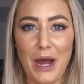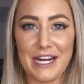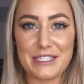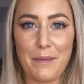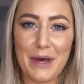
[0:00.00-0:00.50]

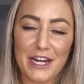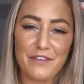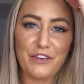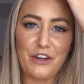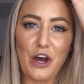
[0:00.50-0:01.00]
as many of
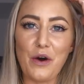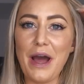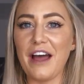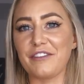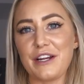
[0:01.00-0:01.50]
you know,
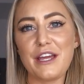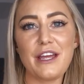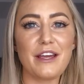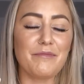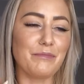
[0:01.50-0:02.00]

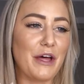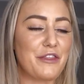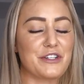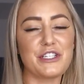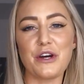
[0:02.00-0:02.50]
every month
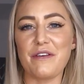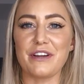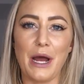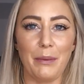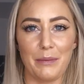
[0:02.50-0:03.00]
or so,
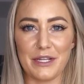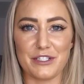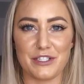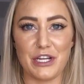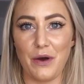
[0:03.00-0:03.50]
every couple months
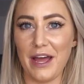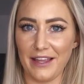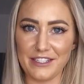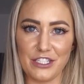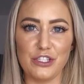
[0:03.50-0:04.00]
or so, I
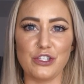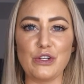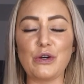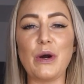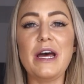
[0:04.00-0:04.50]
like to
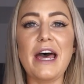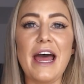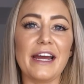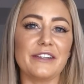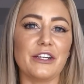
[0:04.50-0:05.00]
do
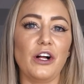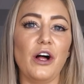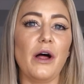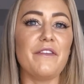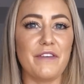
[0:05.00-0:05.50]
a
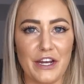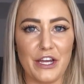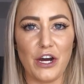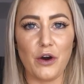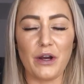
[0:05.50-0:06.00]
little
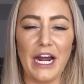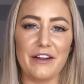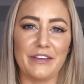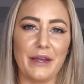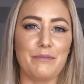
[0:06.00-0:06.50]
video, kind
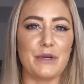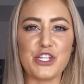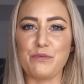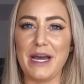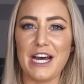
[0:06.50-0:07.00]
of like a
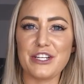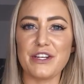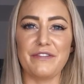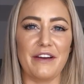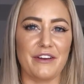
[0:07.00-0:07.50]
mishmash
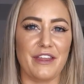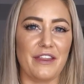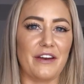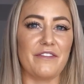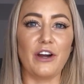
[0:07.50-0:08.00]
of everything
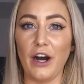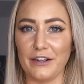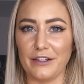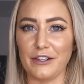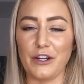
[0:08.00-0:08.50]
that I've
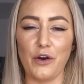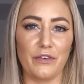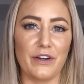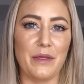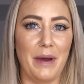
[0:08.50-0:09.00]
gotten
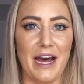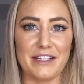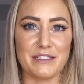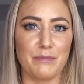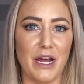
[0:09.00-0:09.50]
over the
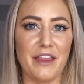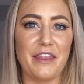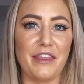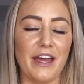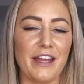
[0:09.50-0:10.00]
past
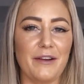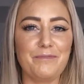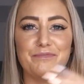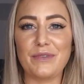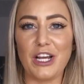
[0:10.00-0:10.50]
month, like
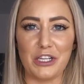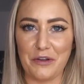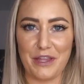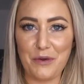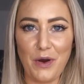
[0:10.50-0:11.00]

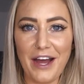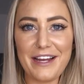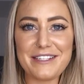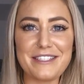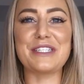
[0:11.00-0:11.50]
clothing
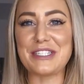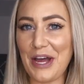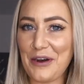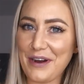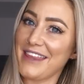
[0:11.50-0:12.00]
wise.
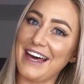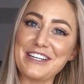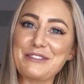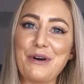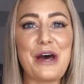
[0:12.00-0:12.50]
So that
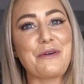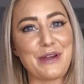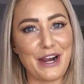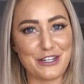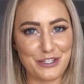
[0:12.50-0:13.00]
is what
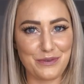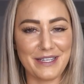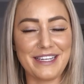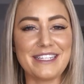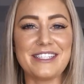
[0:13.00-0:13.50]
we are
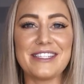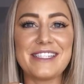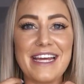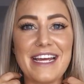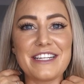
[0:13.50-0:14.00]
doing in
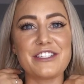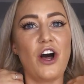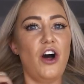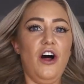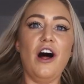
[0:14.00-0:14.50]
today's
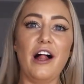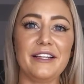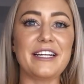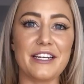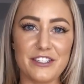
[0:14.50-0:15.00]
haul.
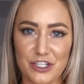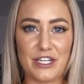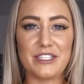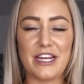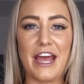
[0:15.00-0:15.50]
It is
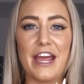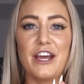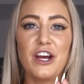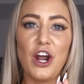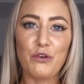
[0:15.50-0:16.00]
just
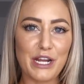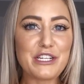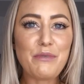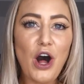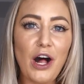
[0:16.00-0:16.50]
a
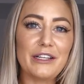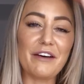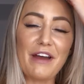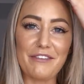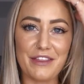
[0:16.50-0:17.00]
random haul
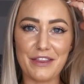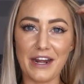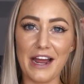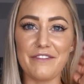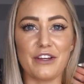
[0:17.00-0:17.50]
of everything that
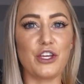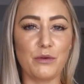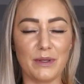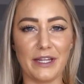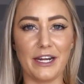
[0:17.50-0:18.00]
I have
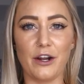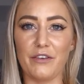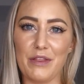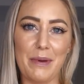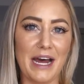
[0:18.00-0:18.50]
accumulated
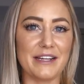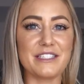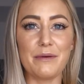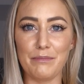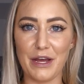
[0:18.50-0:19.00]
over the
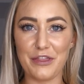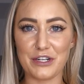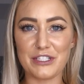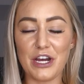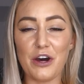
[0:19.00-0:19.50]
past month or
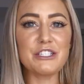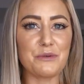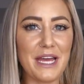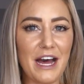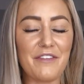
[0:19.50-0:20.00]
so. So
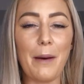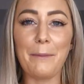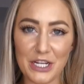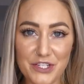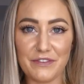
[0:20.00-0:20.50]
we have a
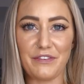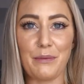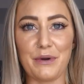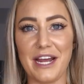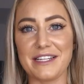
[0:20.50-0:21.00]
bunch of
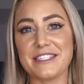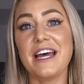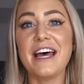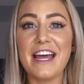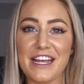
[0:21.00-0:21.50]
different brands
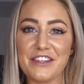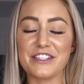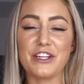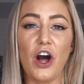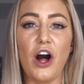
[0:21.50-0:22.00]
in
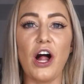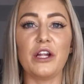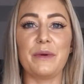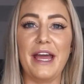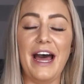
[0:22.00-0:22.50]
this
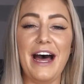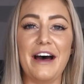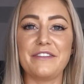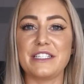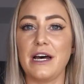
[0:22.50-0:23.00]
haul. We
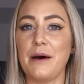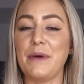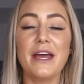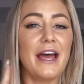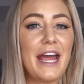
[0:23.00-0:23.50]
have some
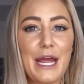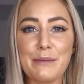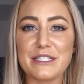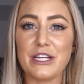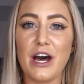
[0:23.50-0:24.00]

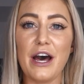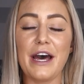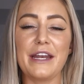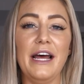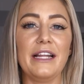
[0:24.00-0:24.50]

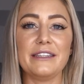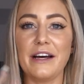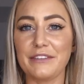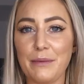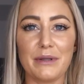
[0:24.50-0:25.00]
Amazon,
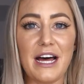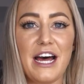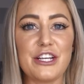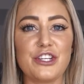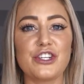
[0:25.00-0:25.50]
Lovely
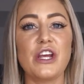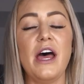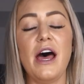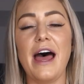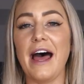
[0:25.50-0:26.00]
Blush,
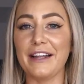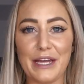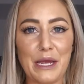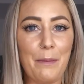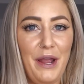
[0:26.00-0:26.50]

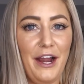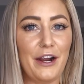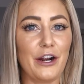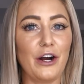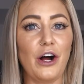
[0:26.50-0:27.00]
LA
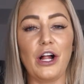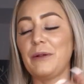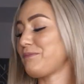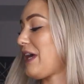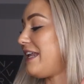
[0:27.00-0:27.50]

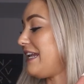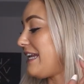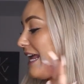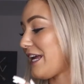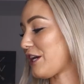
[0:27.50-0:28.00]
Apparel,
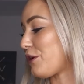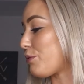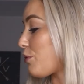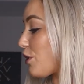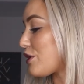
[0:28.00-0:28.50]
Naked
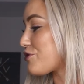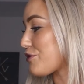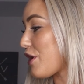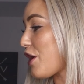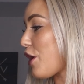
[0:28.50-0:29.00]

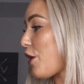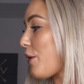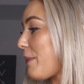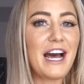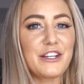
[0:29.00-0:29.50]

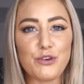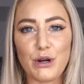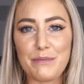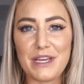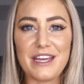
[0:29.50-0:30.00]
Wardrobe,
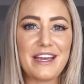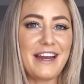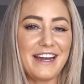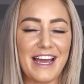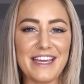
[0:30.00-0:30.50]
Adore Me,
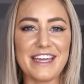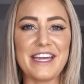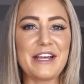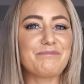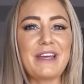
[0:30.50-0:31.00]

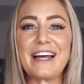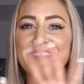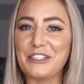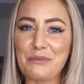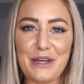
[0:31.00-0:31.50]
Nike, a
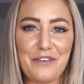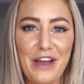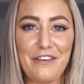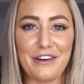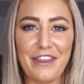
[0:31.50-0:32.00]
little bit of
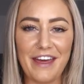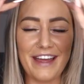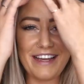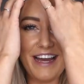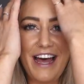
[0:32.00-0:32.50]

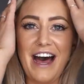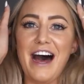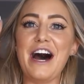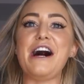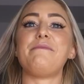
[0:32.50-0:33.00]
everything.
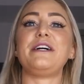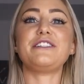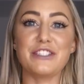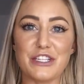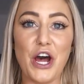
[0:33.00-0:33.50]
Um,
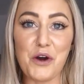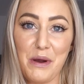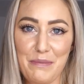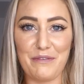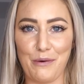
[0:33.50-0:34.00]

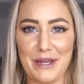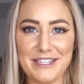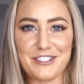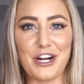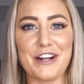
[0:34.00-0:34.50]
so before we
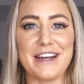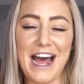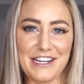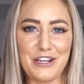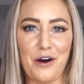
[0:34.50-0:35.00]
get started,
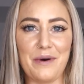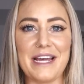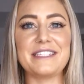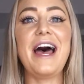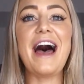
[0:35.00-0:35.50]
as
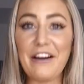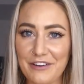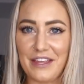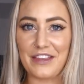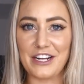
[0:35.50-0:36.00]
always,
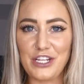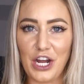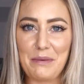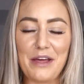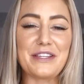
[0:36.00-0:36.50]
everything that I talk
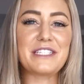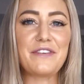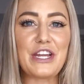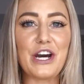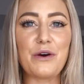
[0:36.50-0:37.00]
about in this
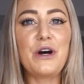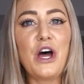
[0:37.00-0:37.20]
video